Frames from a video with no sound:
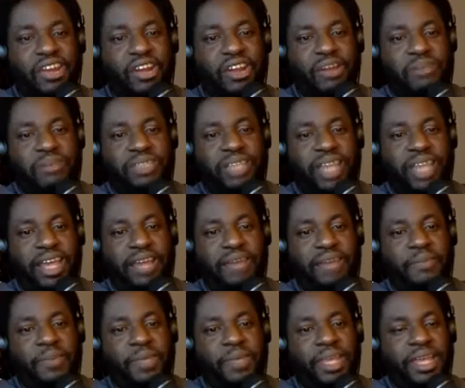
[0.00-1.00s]
I'm saying?
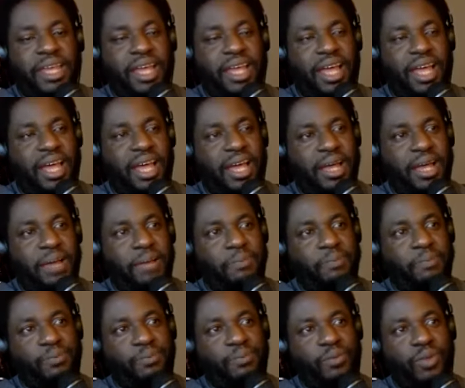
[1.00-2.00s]

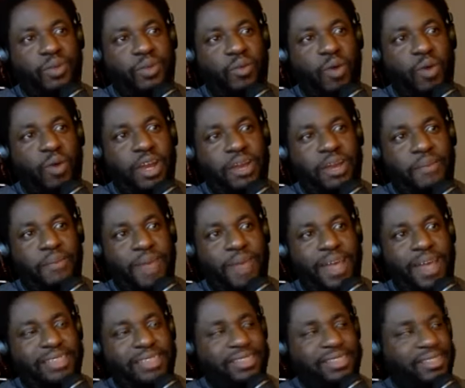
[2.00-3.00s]
Um, one of the
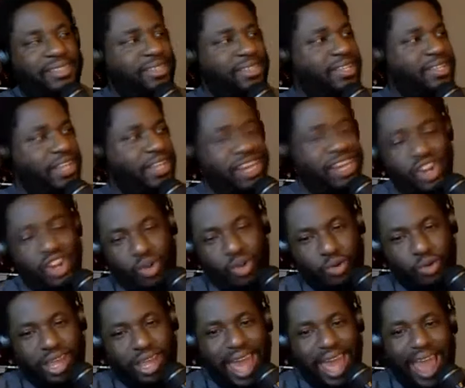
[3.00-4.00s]
best
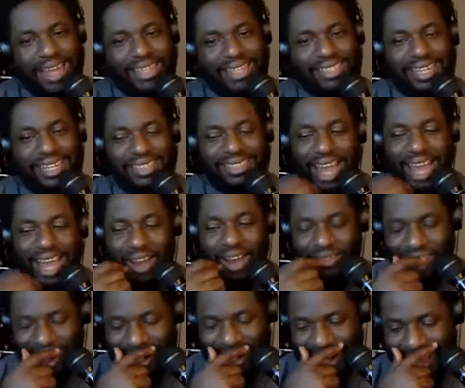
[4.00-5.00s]
new cats that's out
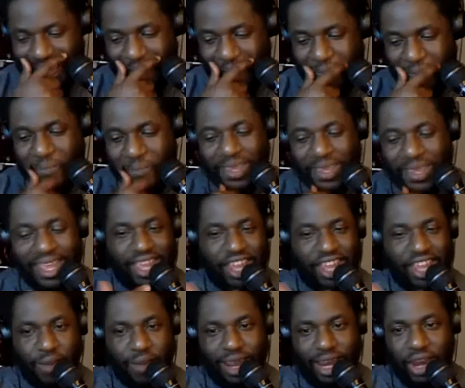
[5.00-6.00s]
right now,
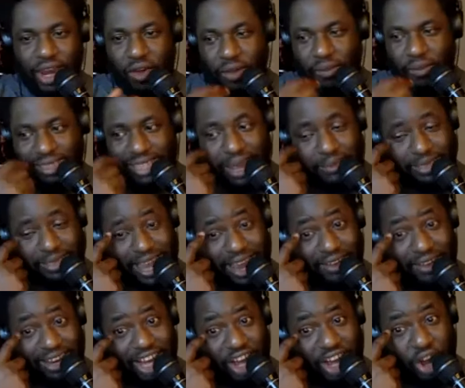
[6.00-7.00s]
you may know him. His name is
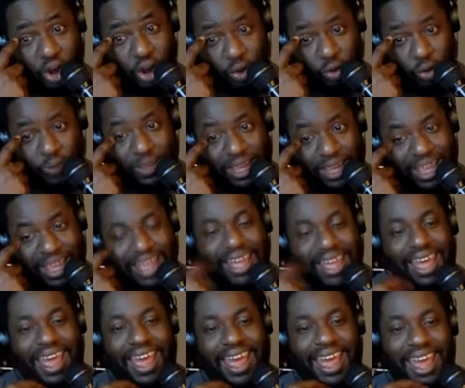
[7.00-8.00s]
Aaron Cole.
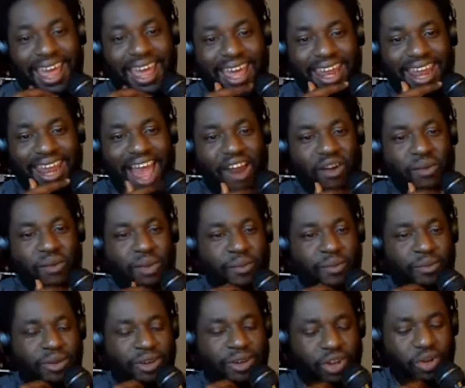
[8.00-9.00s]
Yeah. And I
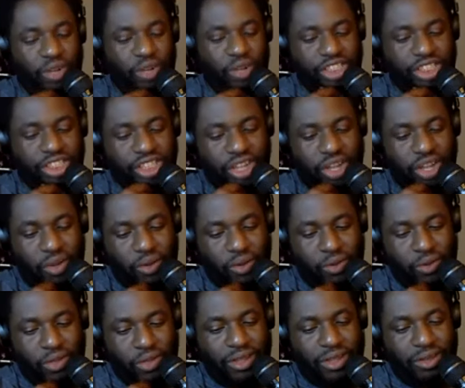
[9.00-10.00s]
remember doing a
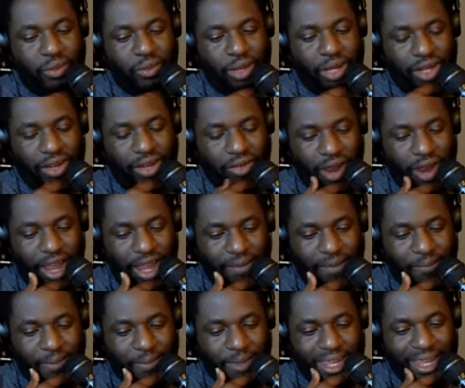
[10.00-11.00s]
show with Lecrae,
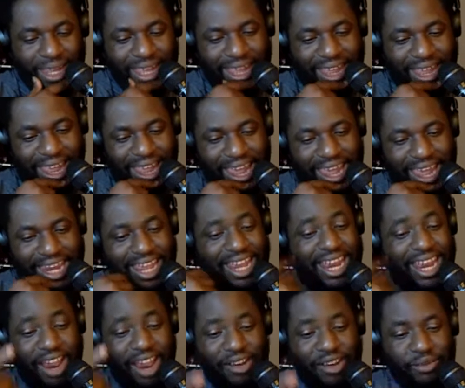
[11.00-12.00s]
and and
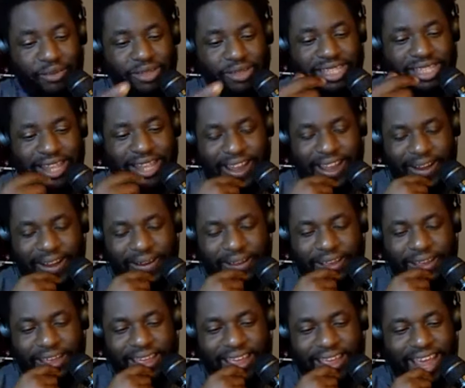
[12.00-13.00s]
Aaron was there,
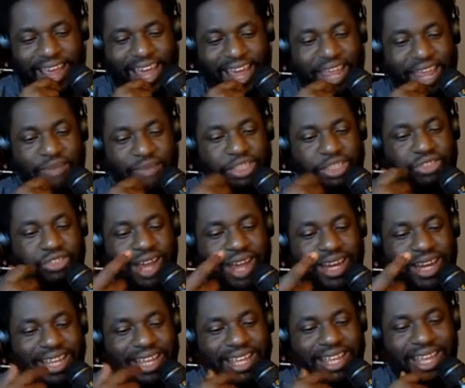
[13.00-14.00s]
and he was trying
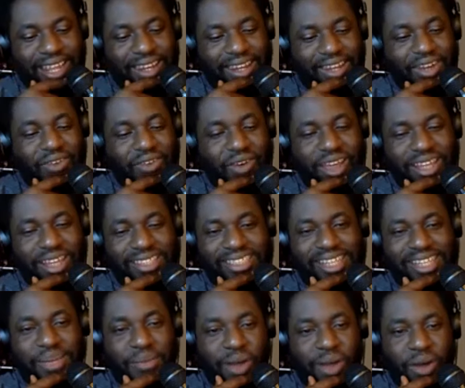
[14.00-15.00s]
to get Lecrae's
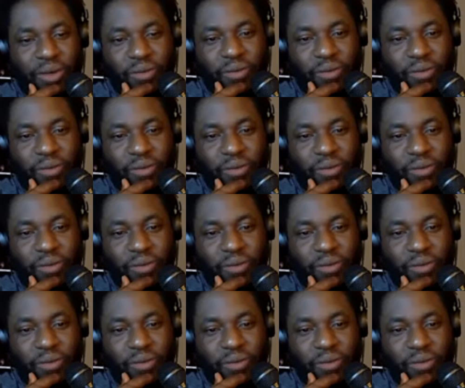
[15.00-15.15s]
demo,